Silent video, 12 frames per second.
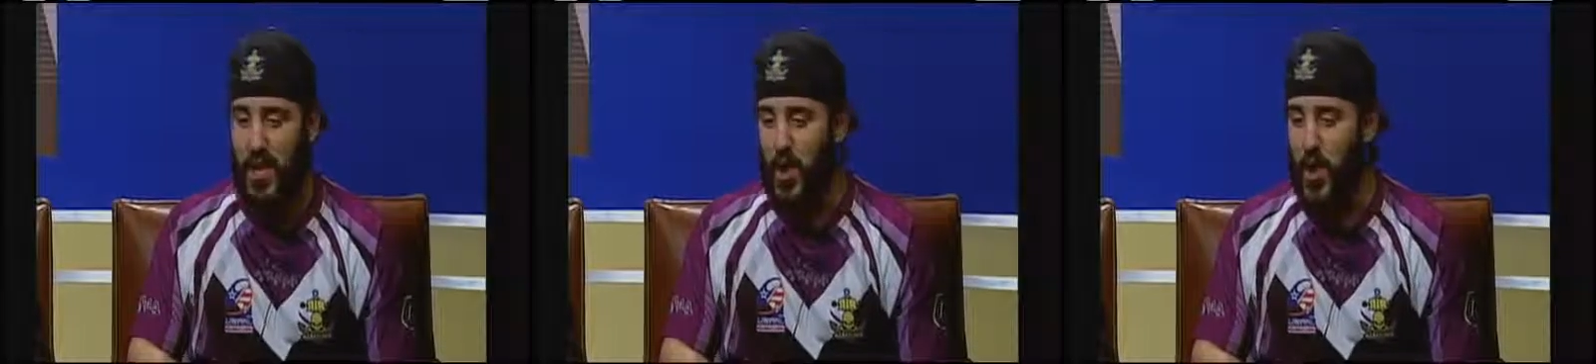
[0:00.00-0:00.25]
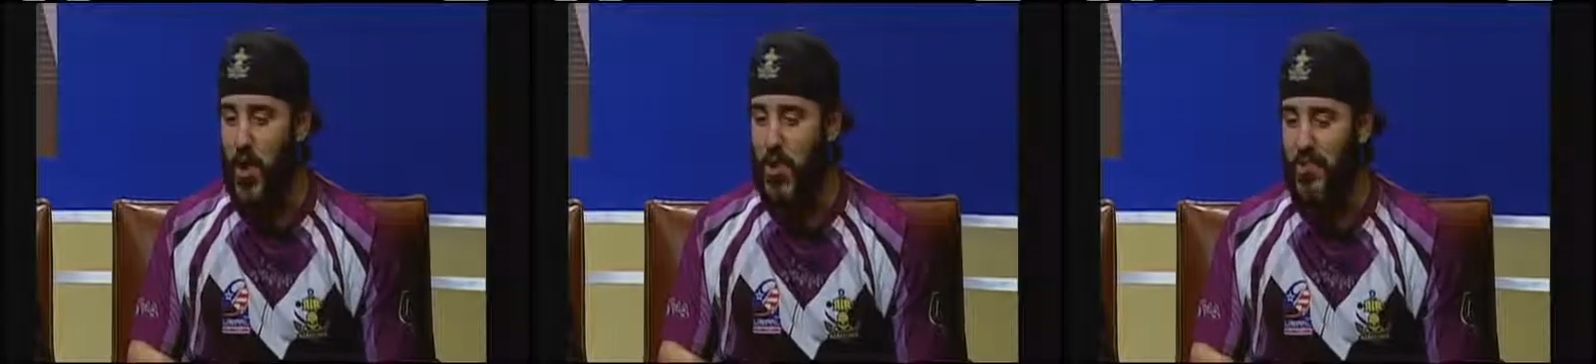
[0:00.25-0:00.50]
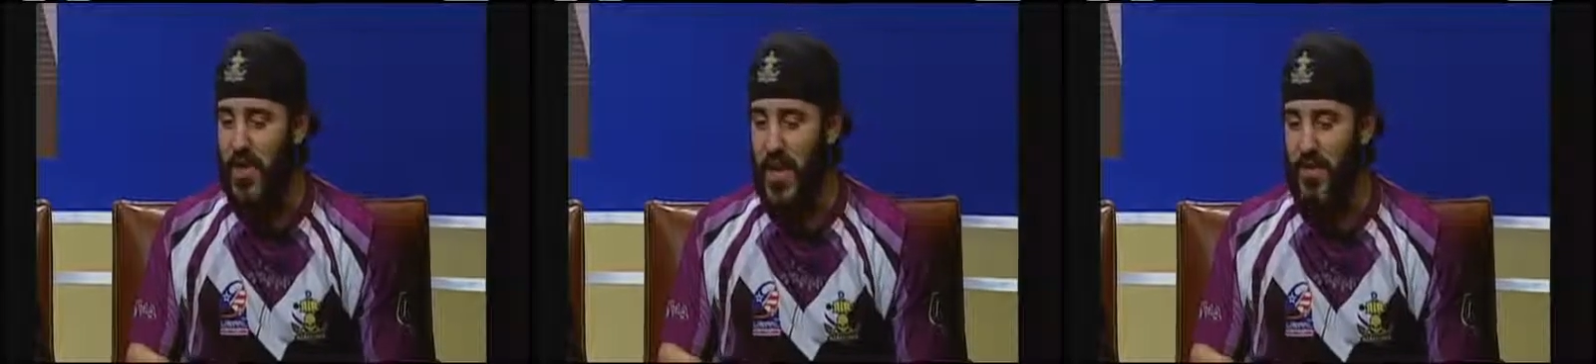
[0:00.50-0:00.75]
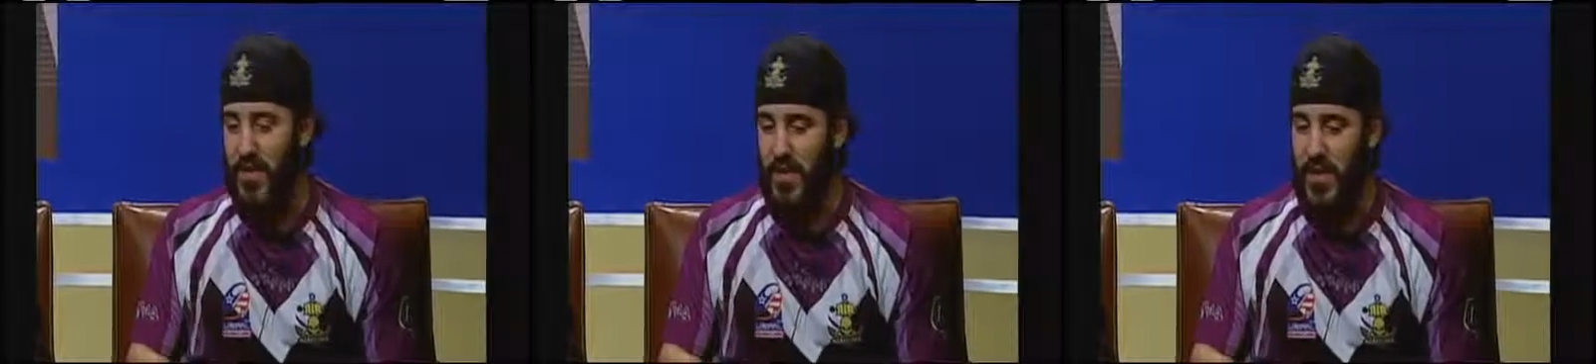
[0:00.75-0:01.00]
All of
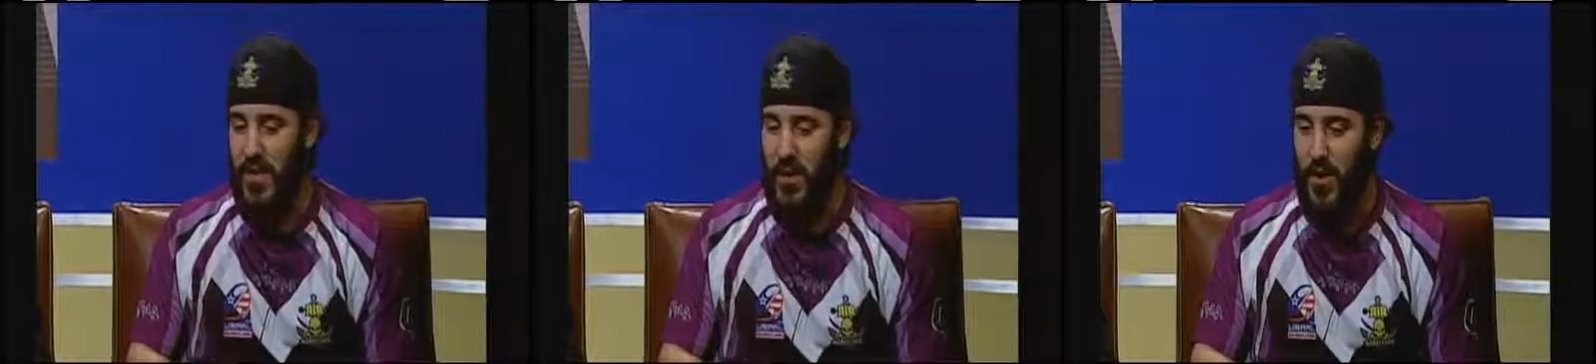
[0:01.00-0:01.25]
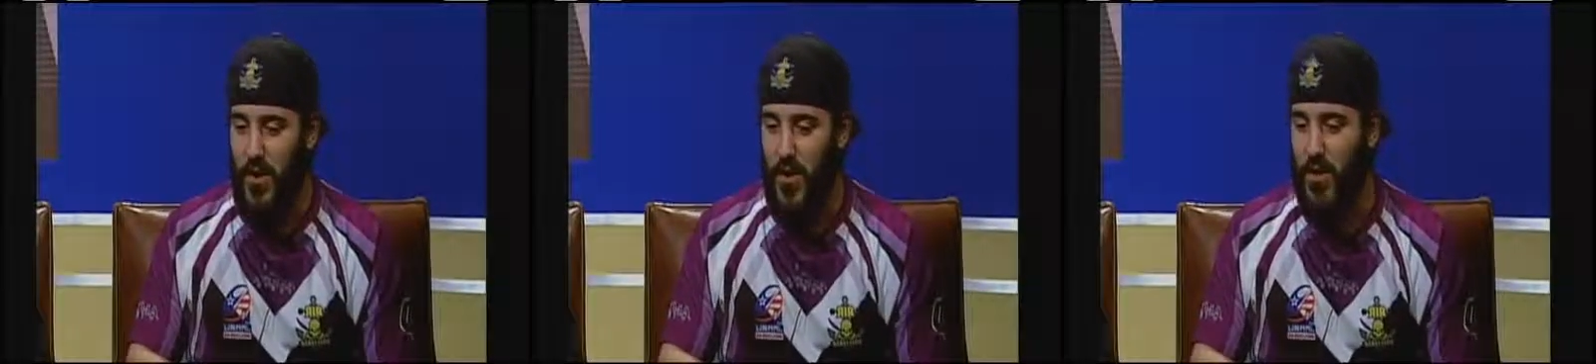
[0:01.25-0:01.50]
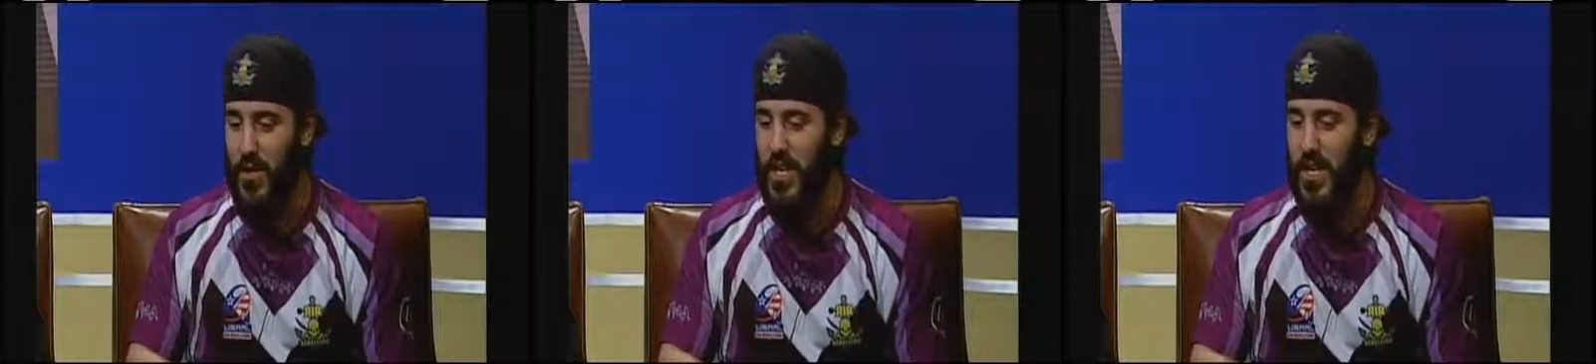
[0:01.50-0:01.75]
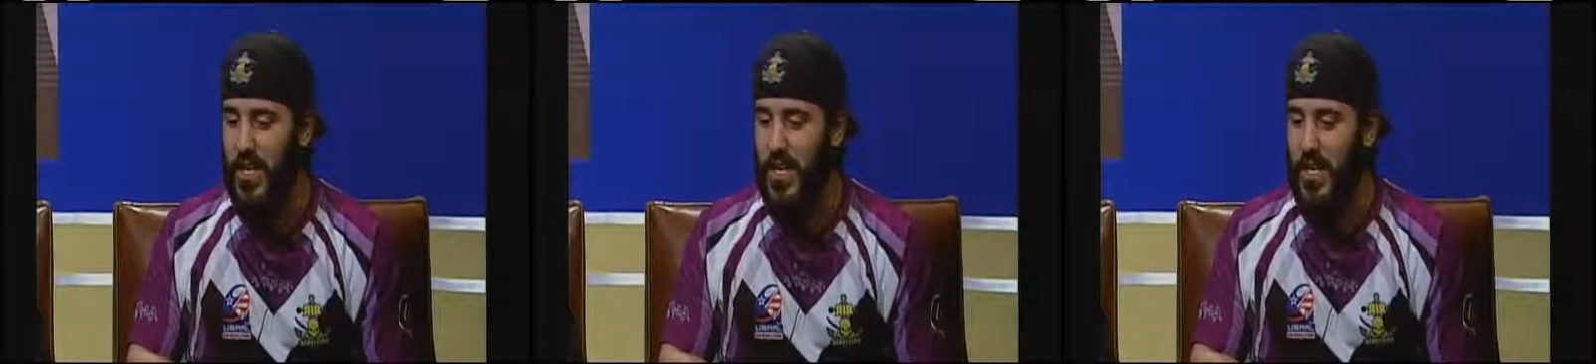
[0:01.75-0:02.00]
them can be honed
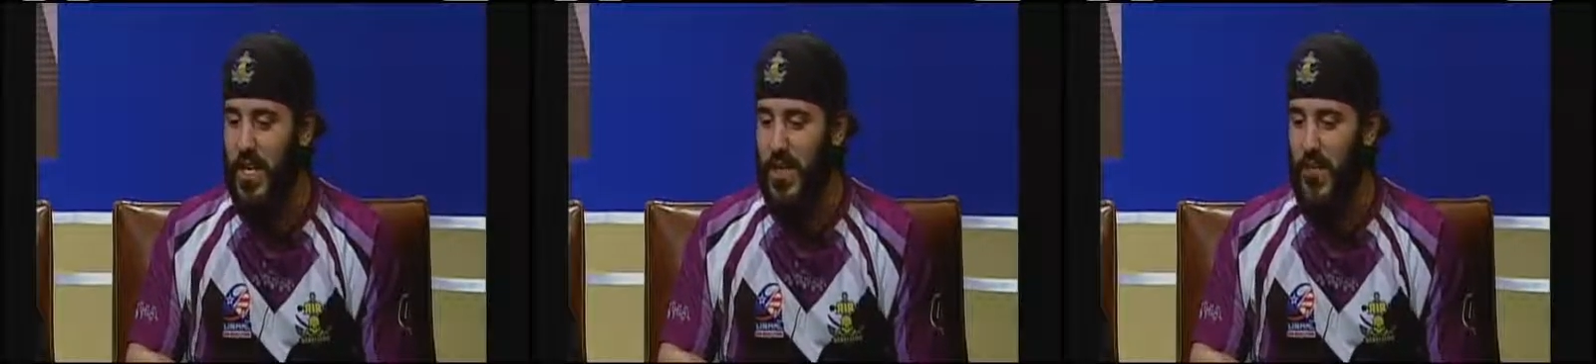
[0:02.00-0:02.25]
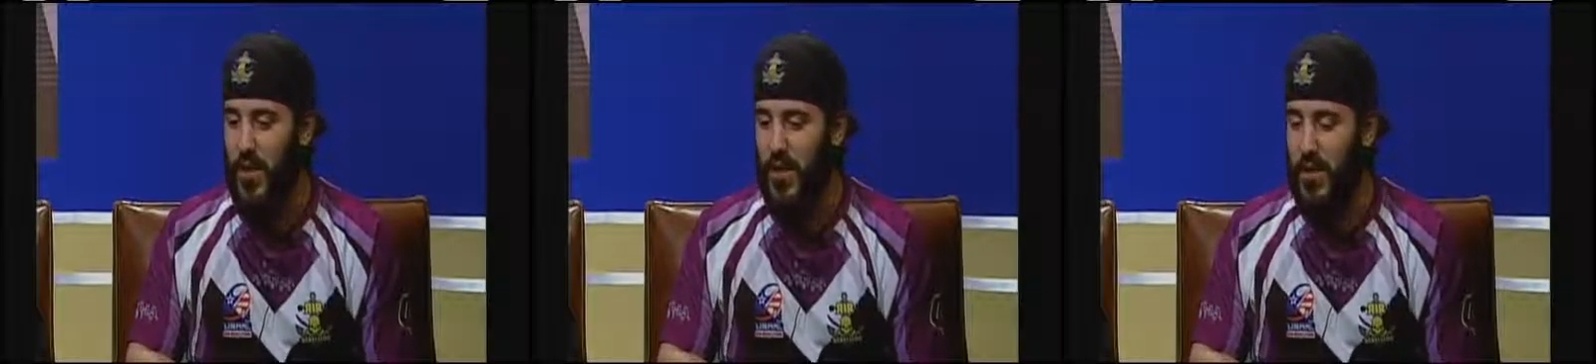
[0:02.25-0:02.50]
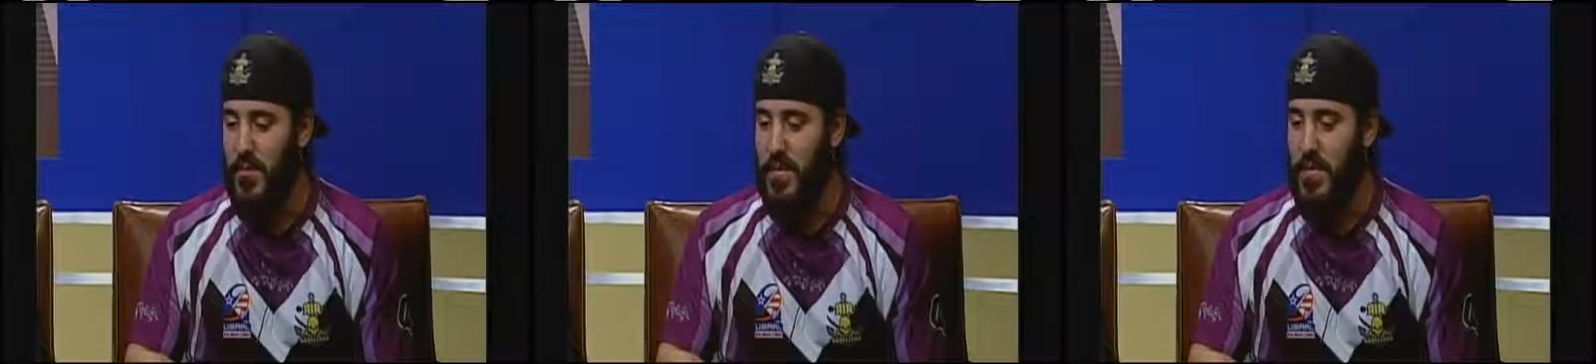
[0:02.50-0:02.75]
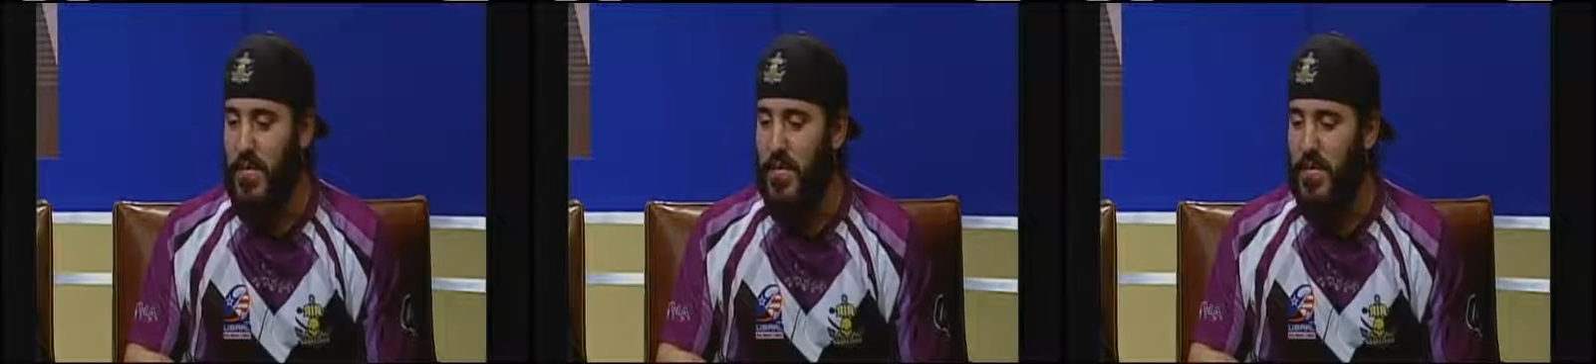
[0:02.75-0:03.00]
in to rugby. I mean,
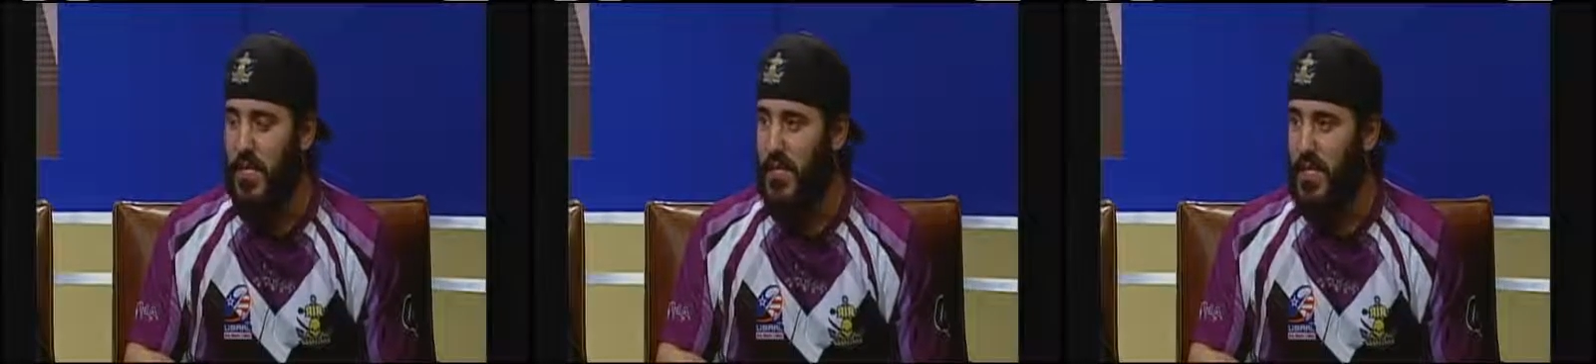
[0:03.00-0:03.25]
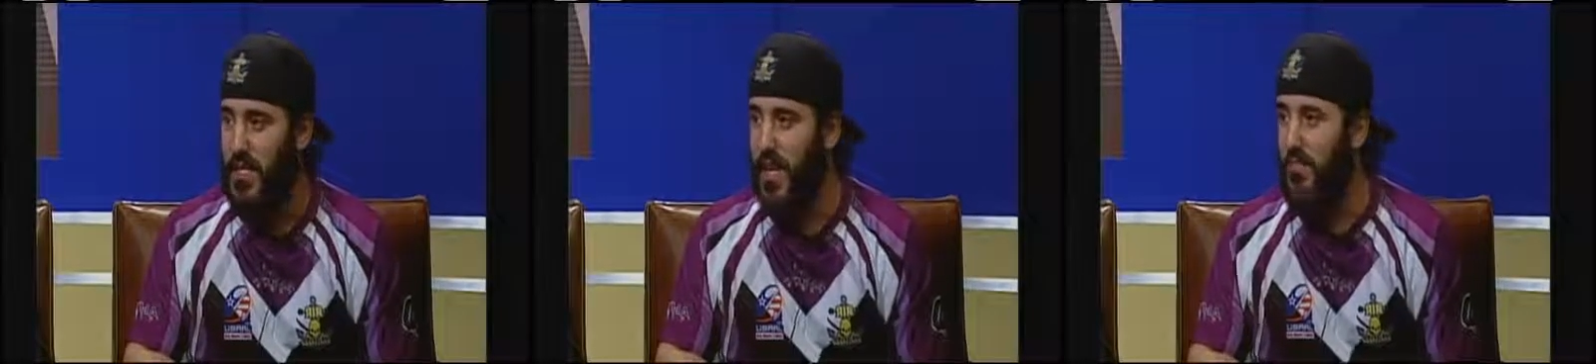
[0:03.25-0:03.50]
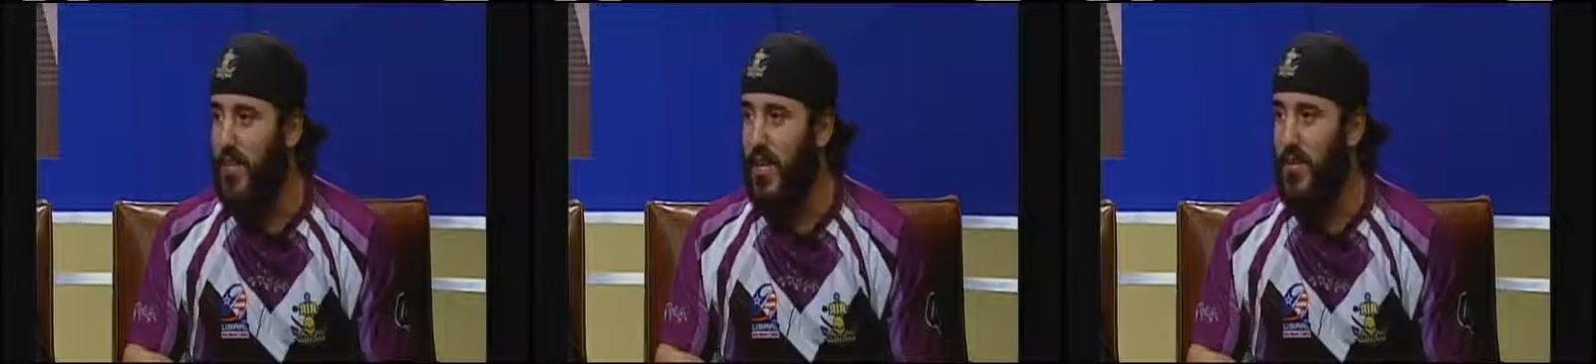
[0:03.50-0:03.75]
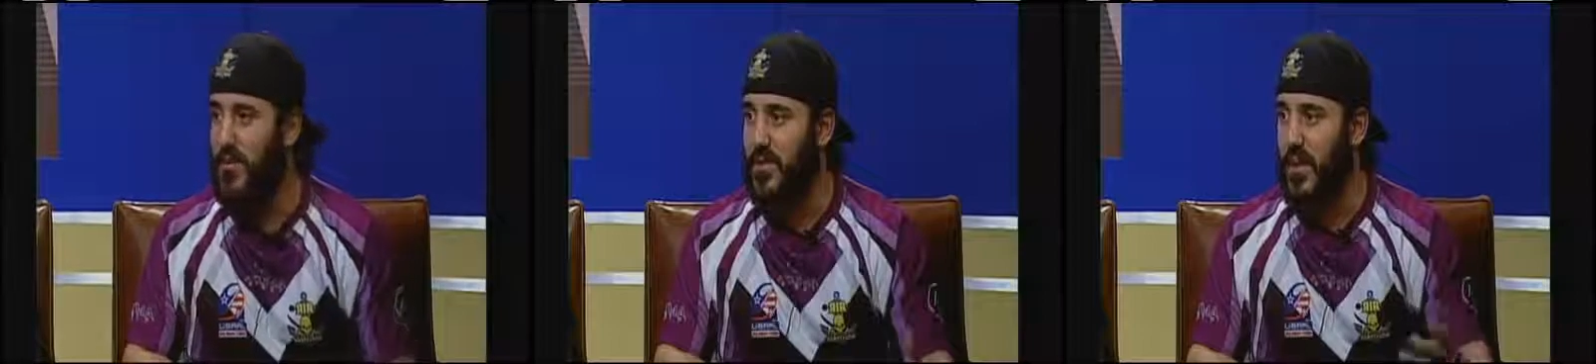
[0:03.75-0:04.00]
some of the top
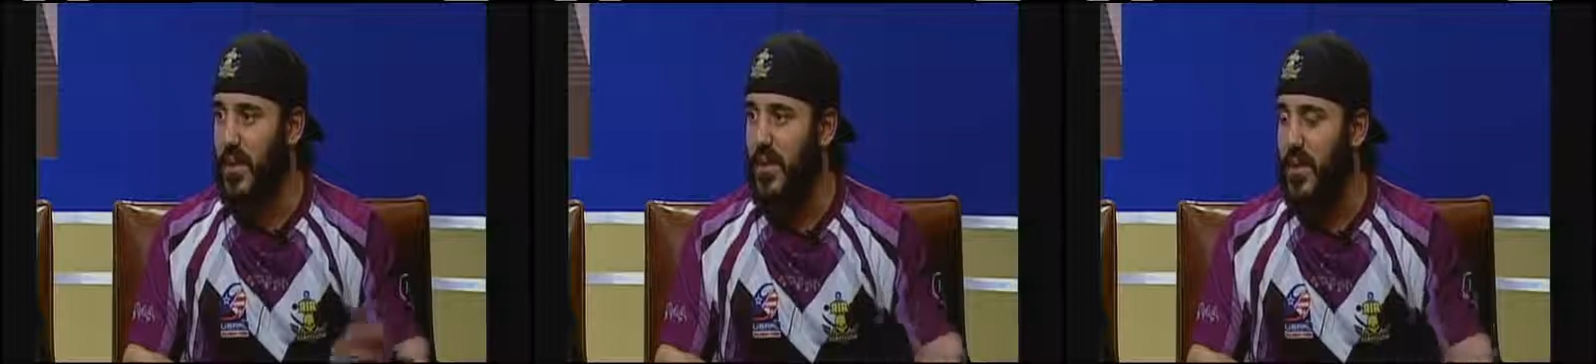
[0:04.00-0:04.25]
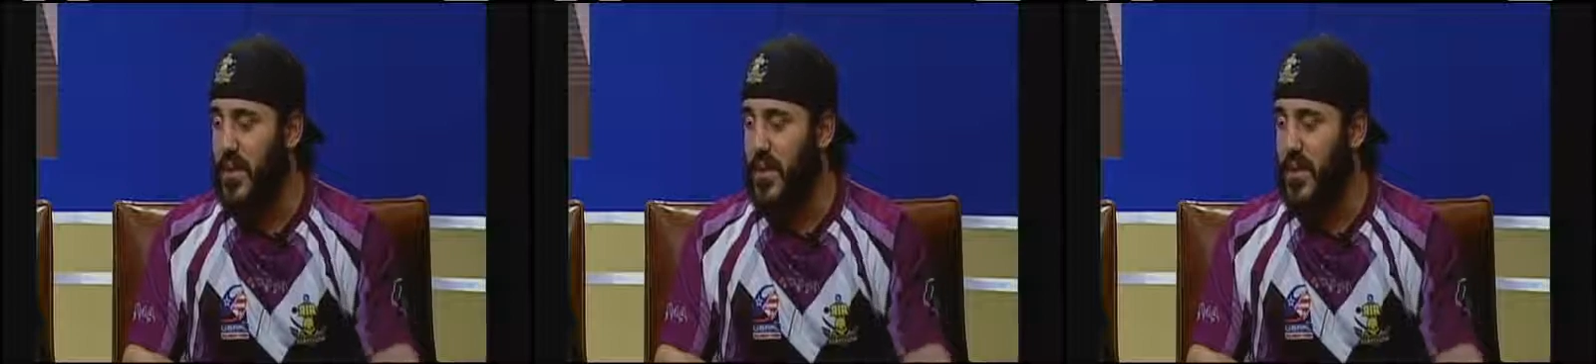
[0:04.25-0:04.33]
players on